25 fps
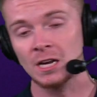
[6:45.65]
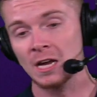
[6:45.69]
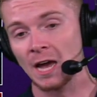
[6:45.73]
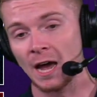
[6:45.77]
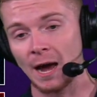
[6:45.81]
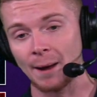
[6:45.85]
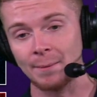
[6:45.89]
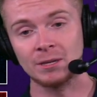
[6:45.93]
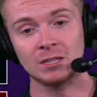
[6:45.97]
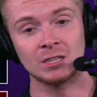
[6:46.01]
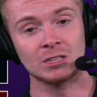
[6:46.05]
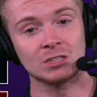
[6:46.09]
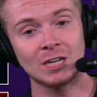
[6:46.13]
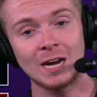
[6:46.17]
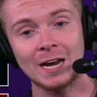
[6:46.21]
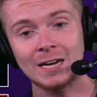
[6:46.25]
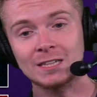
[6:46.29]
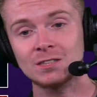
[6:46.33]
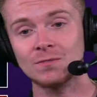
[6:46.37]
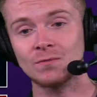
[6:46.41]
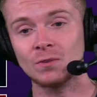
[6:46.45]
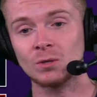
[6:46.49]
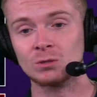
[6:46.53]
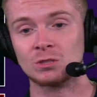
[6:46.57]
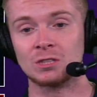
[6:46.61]
I mean, the
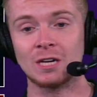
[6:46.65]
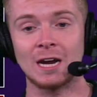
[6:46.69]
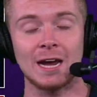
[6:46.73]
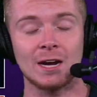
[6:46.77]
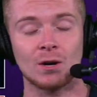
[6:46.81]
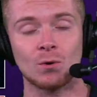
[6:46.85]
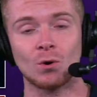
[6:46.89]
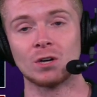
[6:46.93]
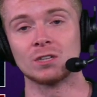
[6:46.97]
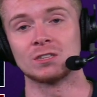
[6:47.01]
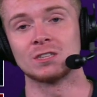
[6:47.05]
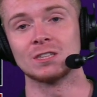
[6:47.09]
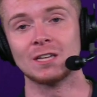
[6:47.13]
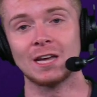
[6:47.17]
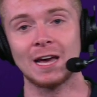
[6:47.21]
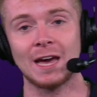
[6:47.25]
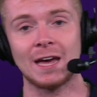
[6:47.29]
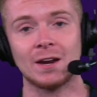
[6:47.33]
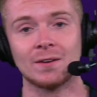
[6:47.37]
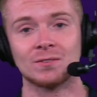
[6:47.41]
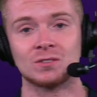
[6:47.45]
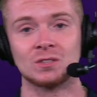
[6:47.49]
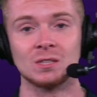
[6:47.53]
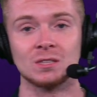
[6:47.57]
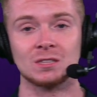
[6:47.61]
Jacksonville Jaguars in the
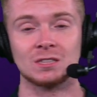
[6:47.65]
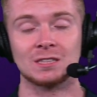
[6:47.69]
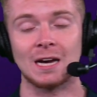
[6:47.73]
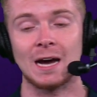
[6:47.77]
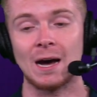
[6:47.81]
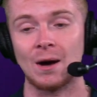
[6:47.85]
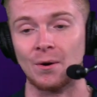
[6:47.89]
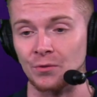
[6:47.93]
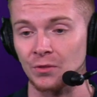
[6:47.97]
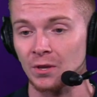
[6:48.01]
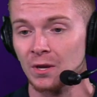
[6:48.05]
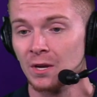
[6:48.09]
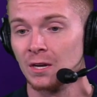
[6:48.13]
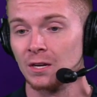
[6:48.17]
NFC South.